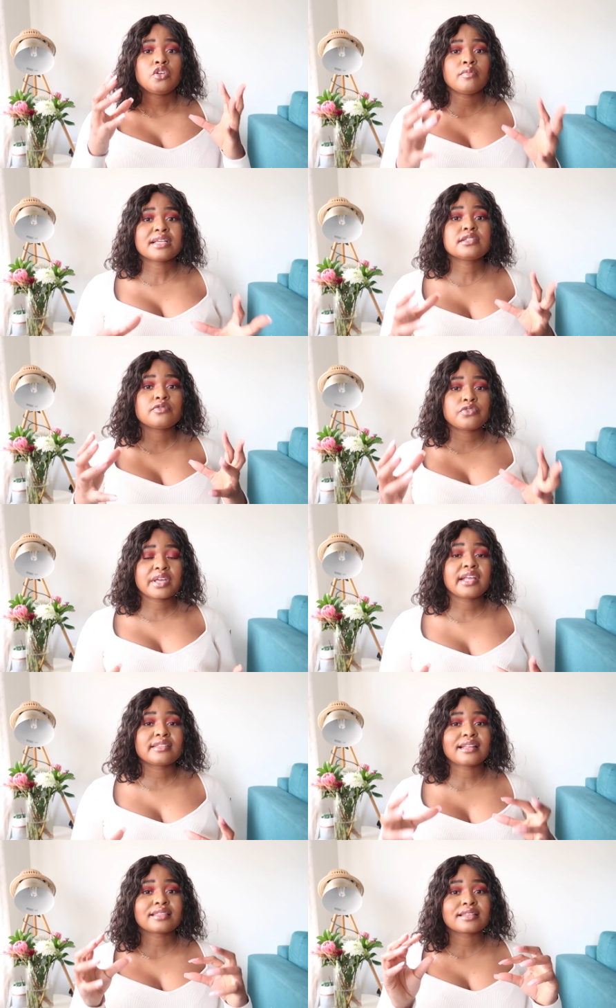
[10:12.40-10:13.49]
you mustn't
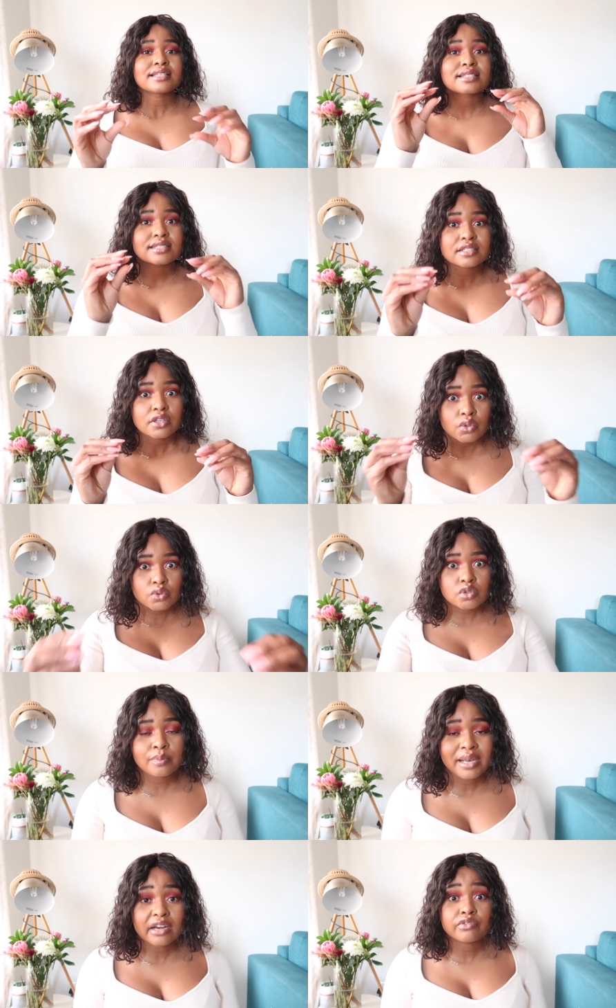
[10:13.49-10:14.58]
forget that this
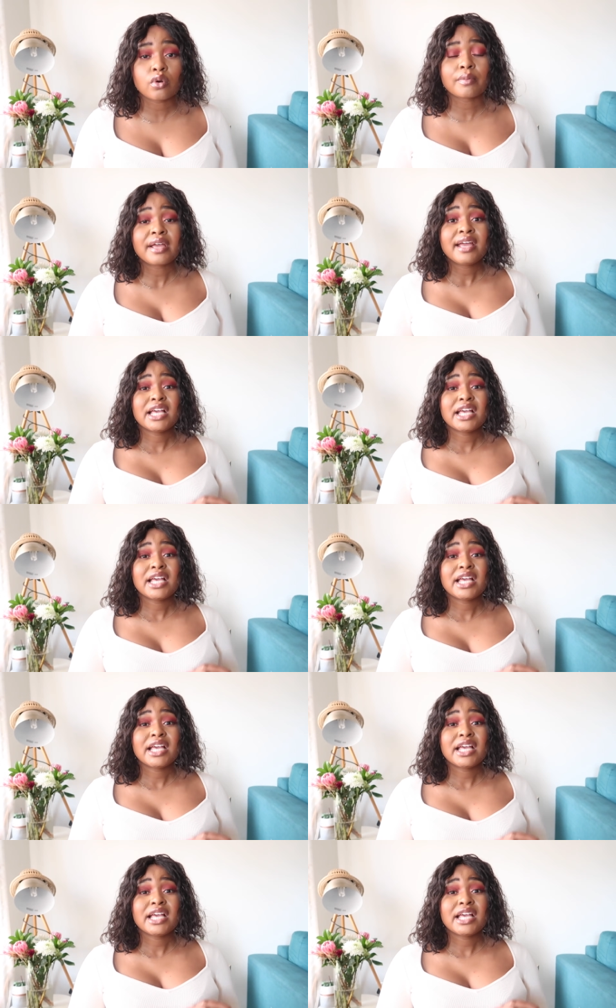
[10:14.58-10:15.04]
YouTube platform